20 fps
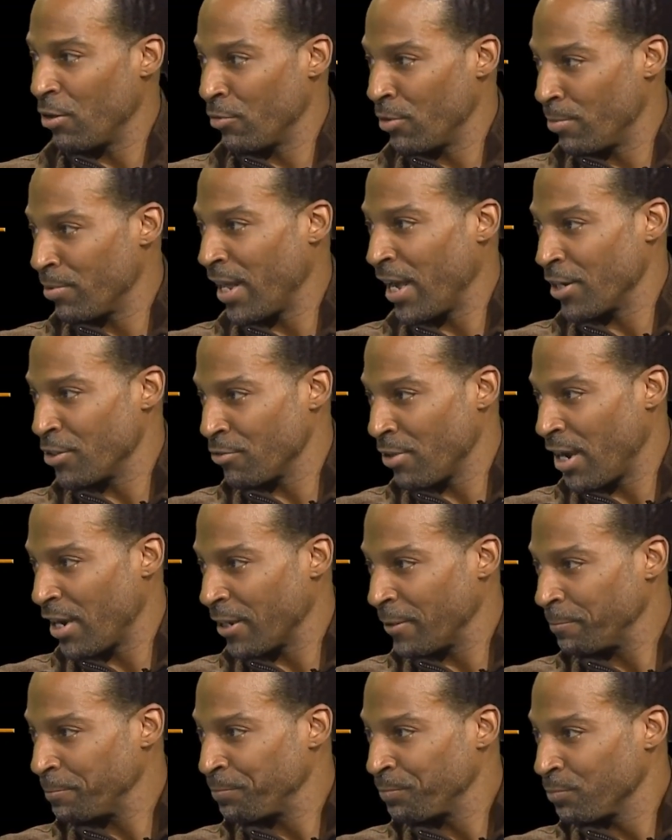The Black Dragon.
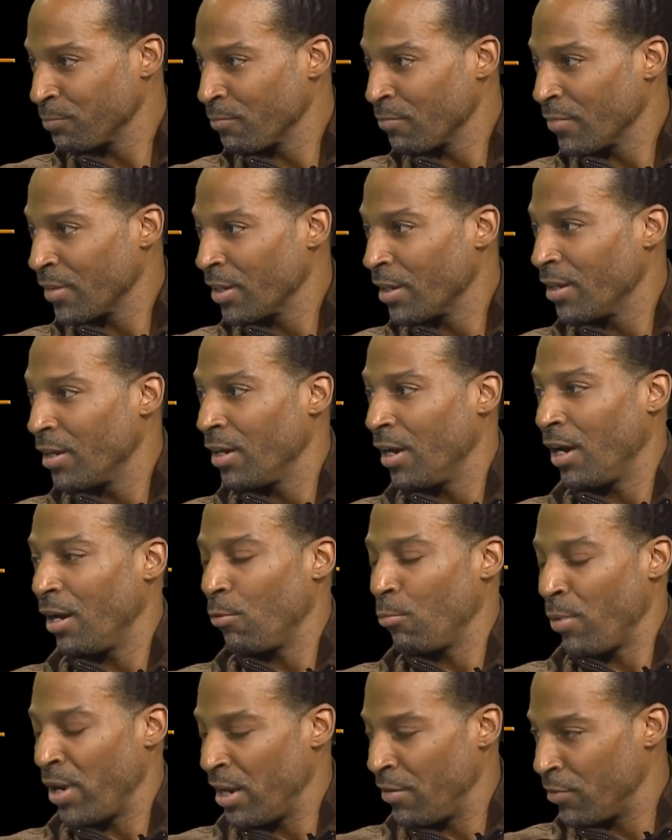
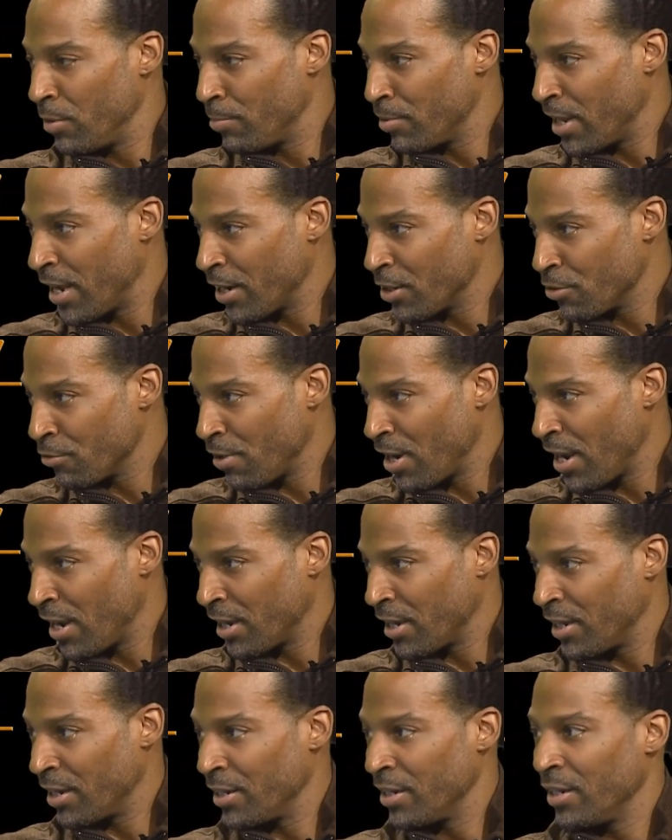Way of the Black
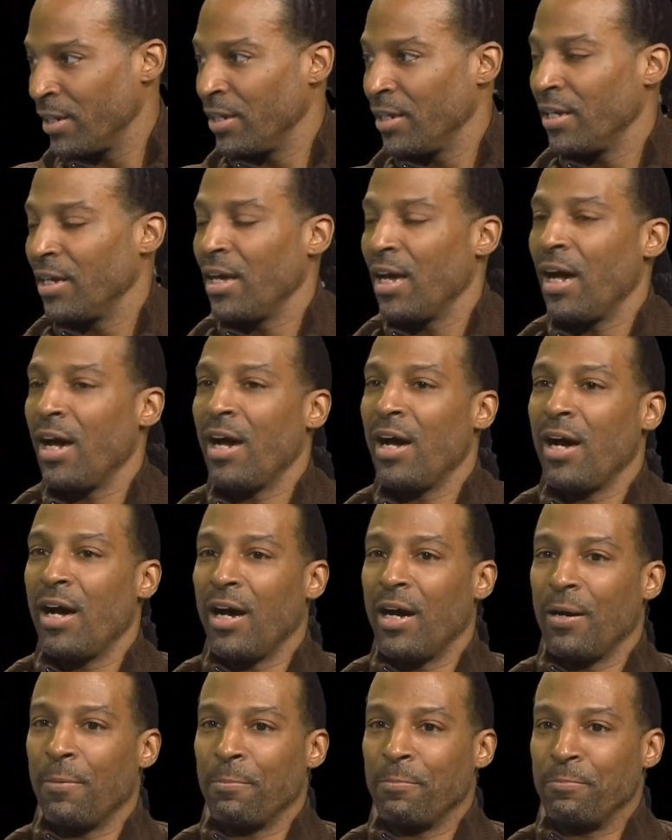Dragon. Right.
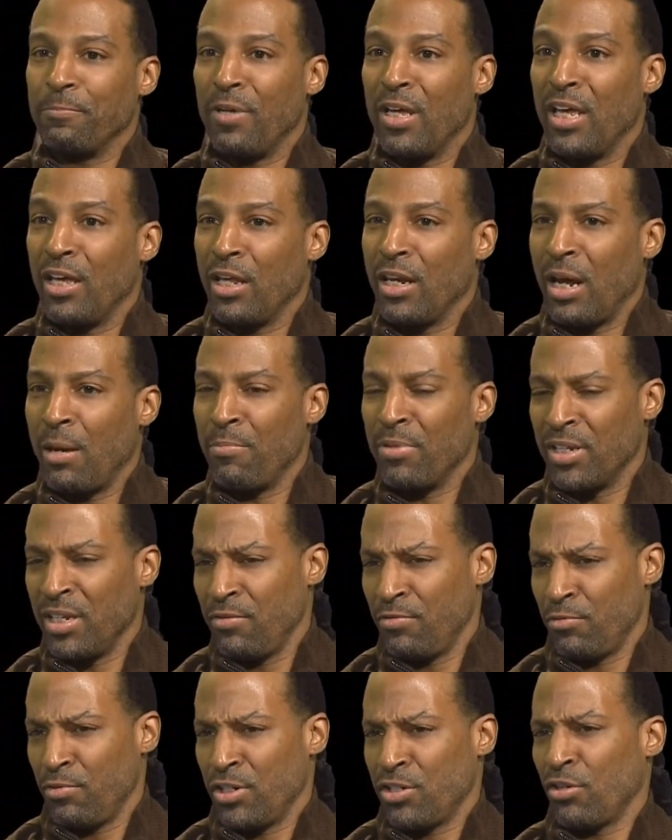And I
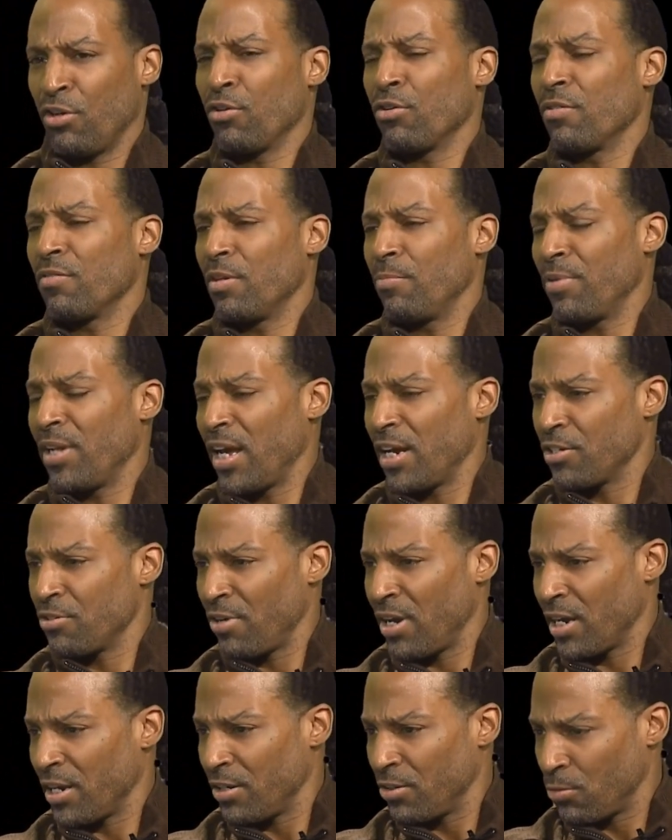believe Return of the Black
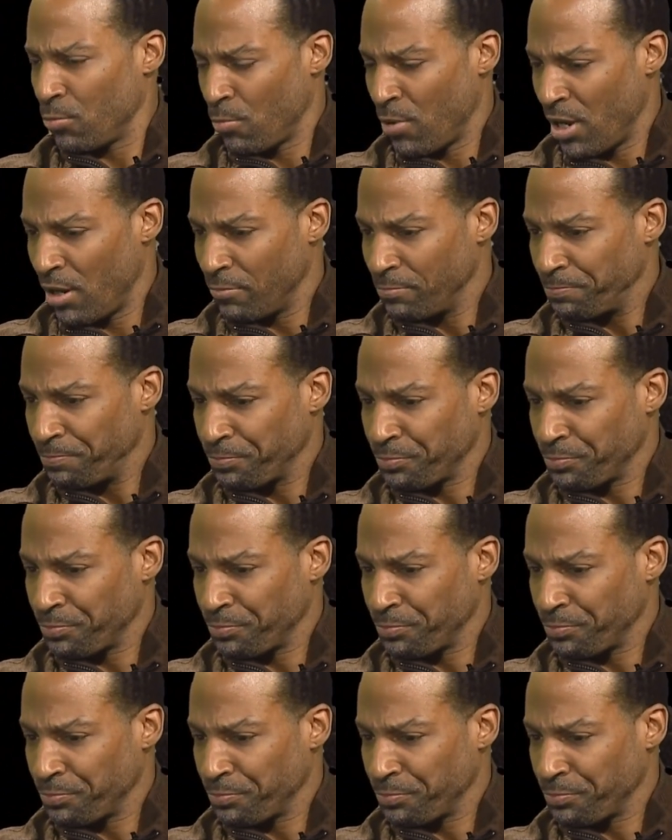Dragon as well.